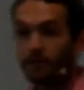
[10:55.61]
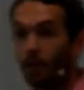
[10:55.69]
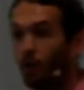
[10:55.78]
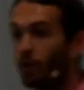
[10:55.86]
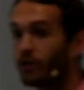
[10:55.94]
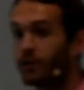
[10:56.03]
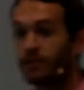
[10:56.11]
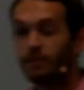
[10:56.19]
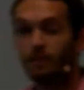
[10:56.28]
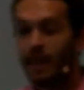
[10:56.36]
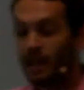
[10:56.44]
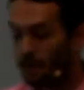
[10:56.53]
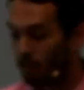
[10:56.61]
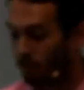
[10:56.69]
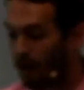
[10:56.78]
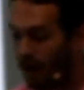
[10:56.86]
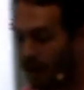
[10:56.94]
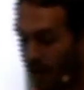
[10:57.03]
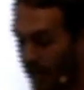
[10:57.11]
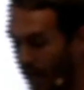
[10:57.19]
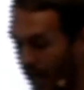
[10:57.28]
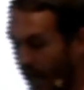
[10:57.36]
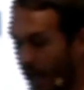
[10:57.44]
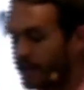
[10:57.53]
origins, meaning, morality,
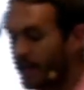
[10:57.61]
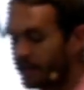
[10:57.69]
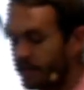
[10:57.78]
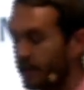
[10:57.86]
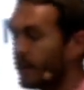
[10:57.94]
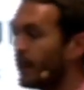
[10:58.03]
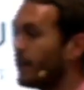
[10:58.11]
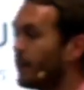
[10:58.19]
and destiny,